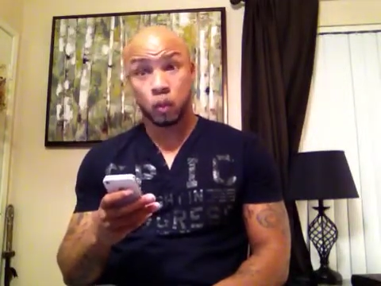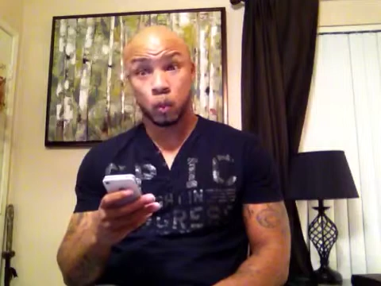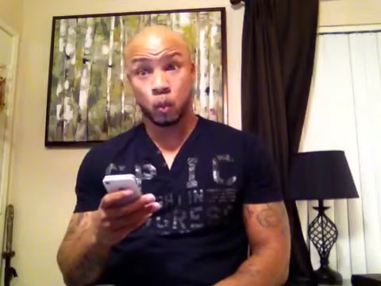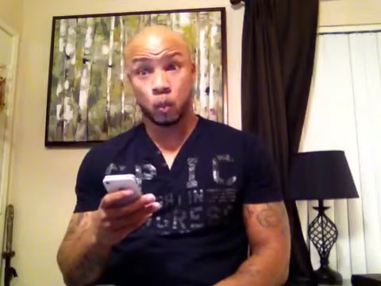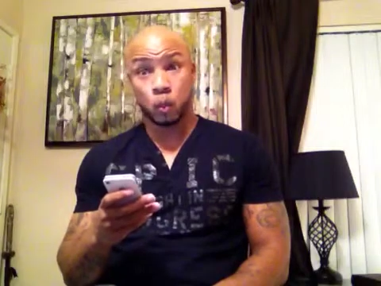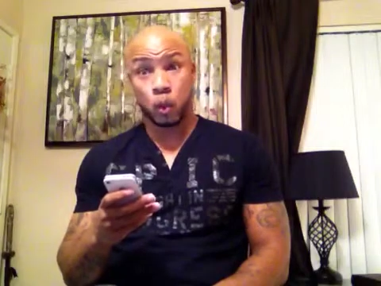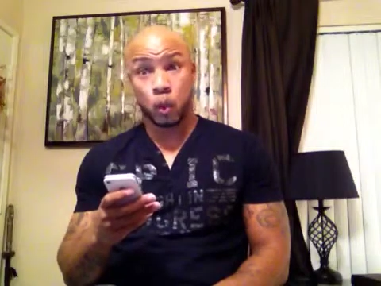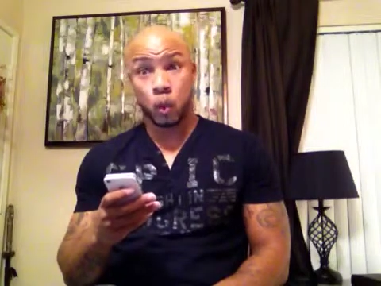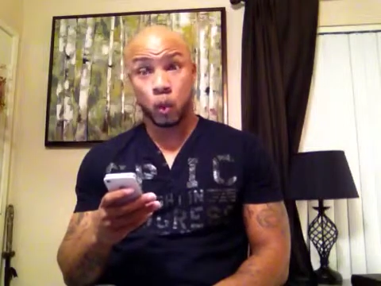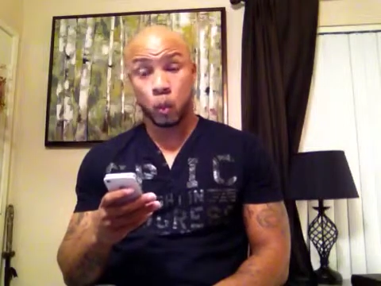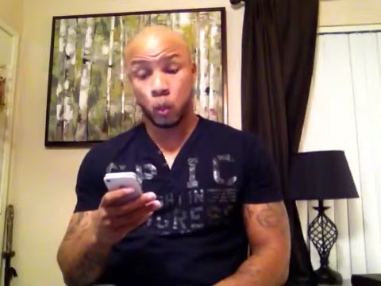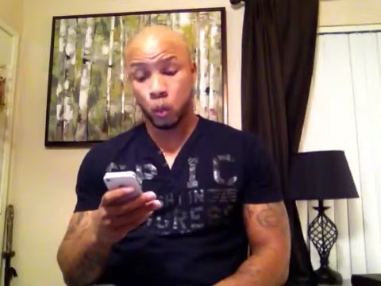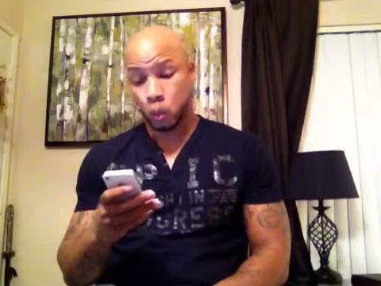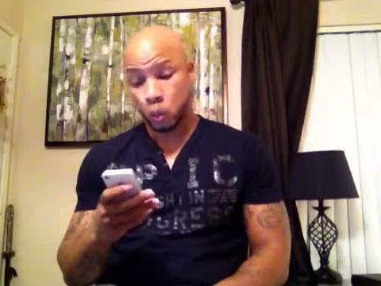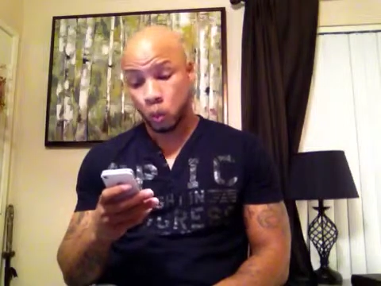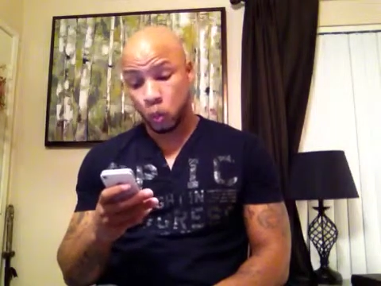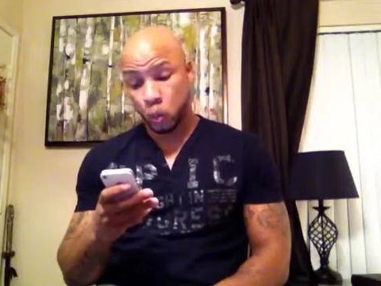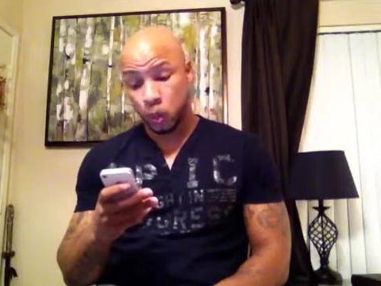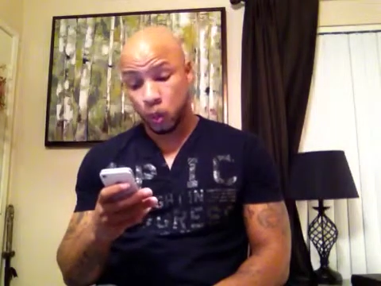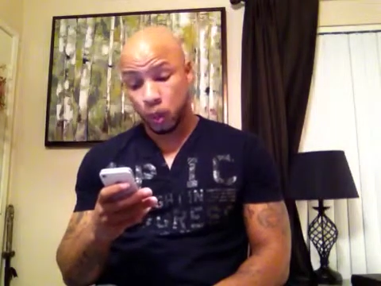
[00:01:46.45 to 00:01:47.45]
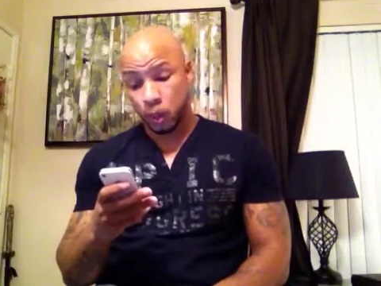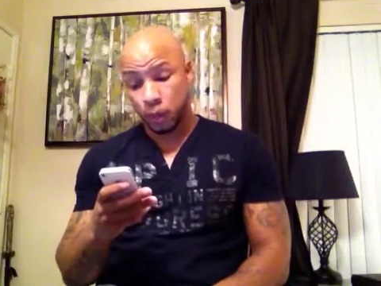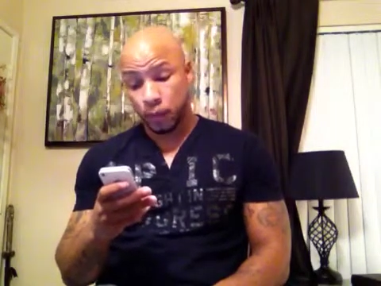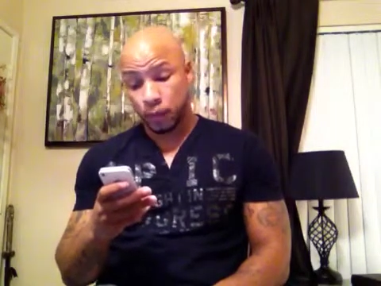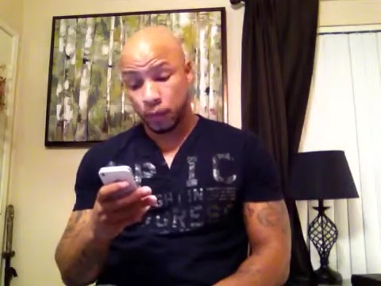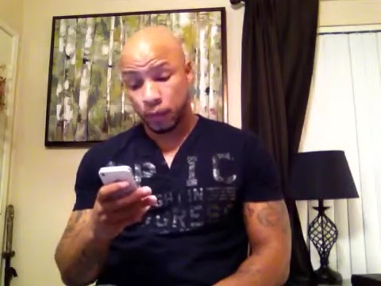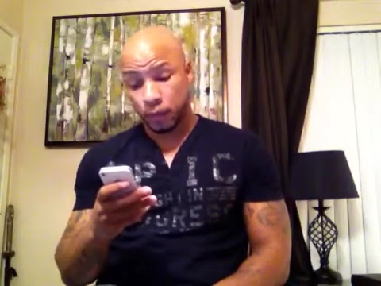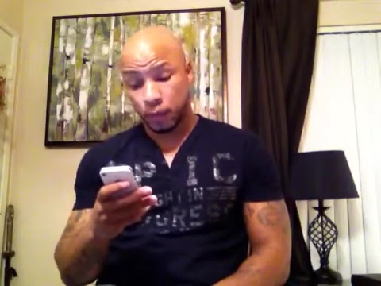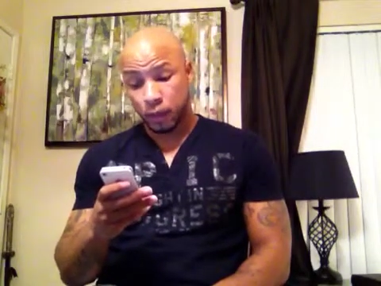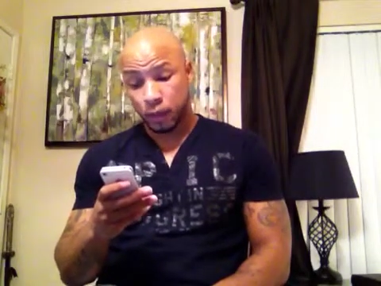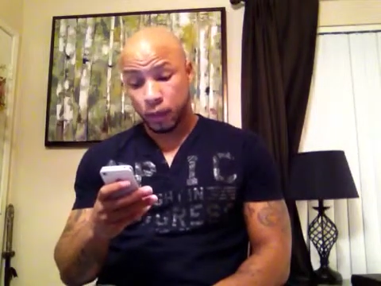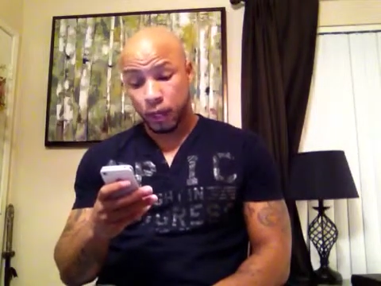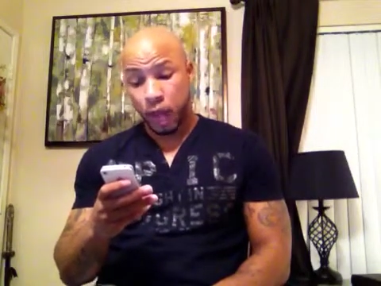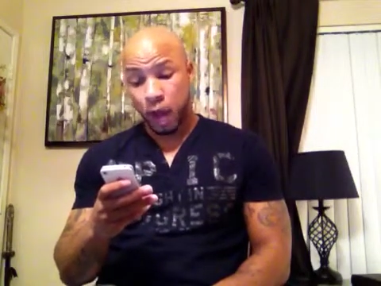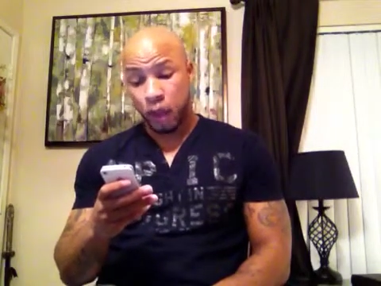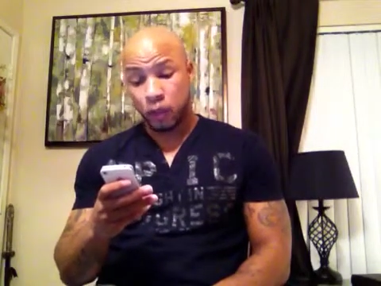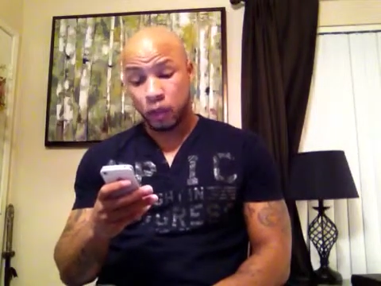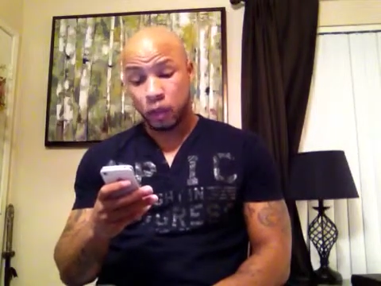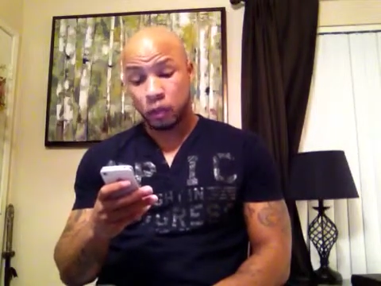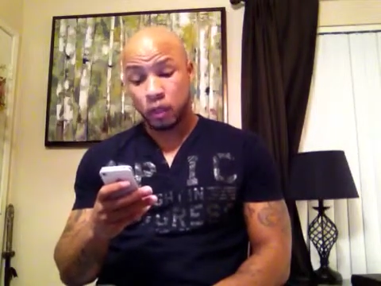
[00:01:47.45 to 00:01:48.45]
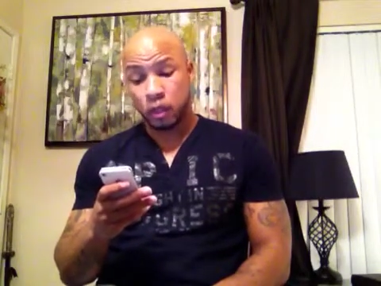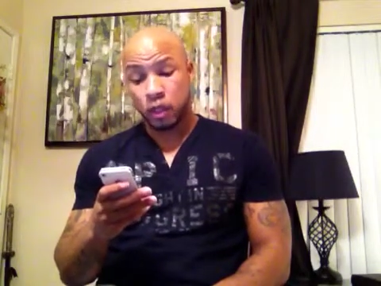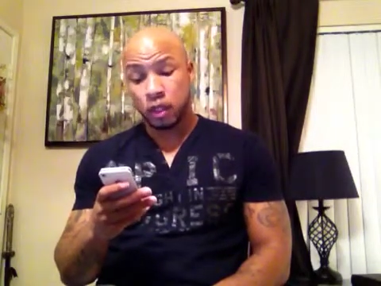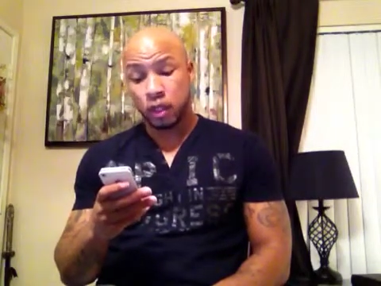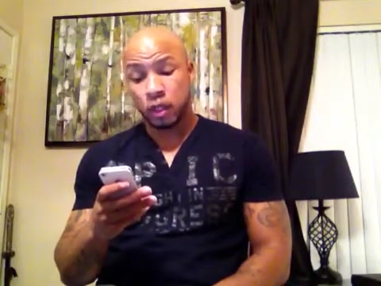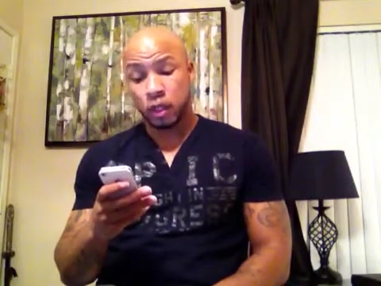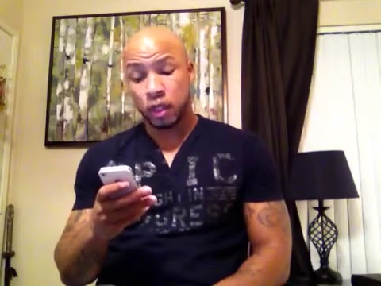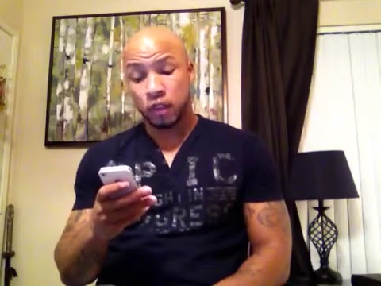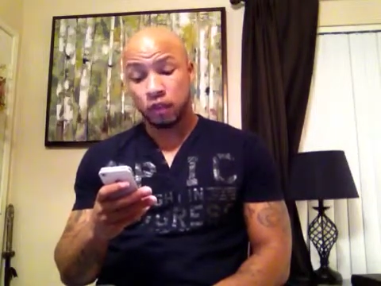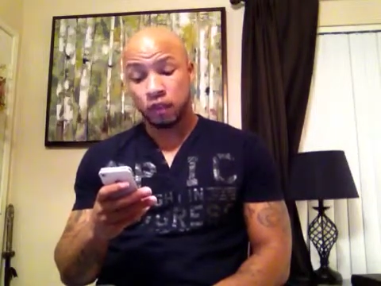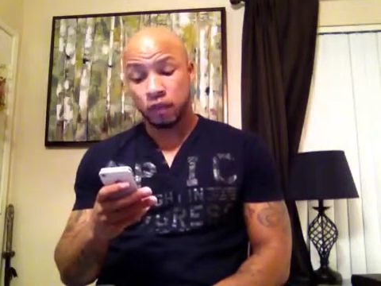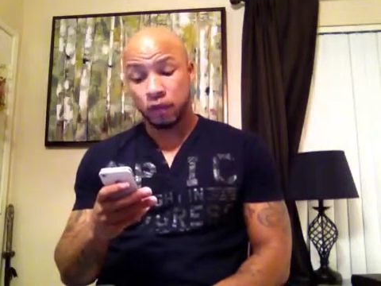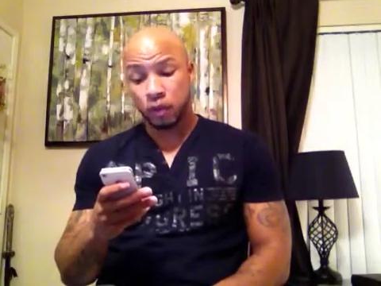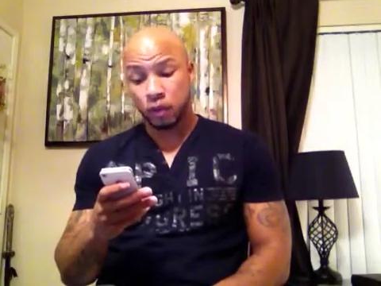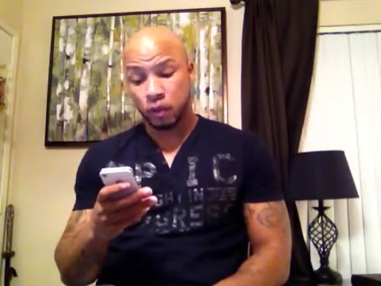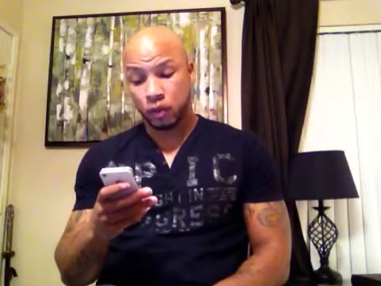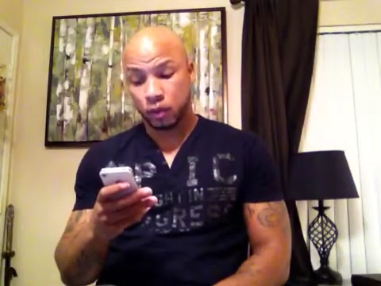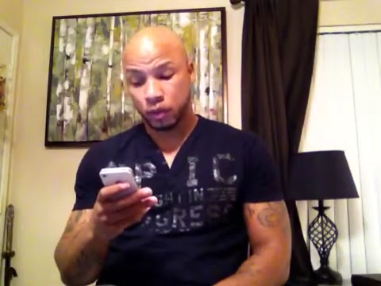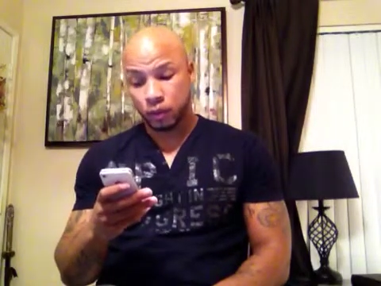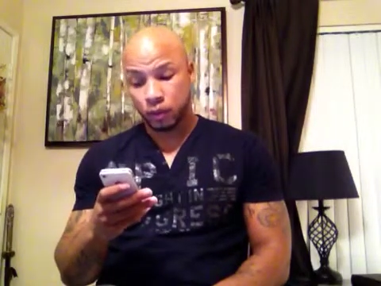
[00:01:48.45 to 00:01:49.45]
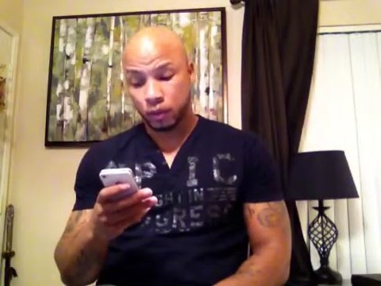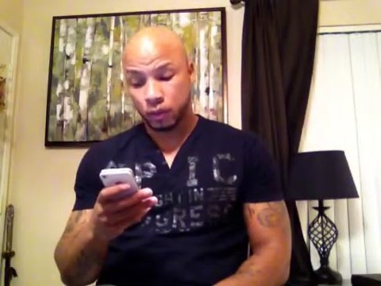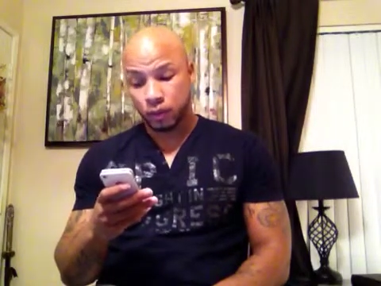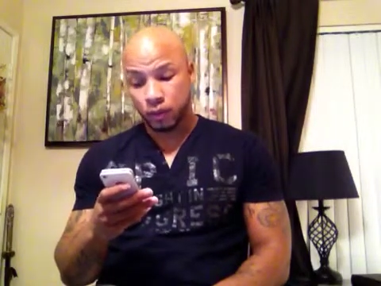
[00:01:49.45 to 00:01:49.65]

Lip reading: Whoa. I was speechless and confused.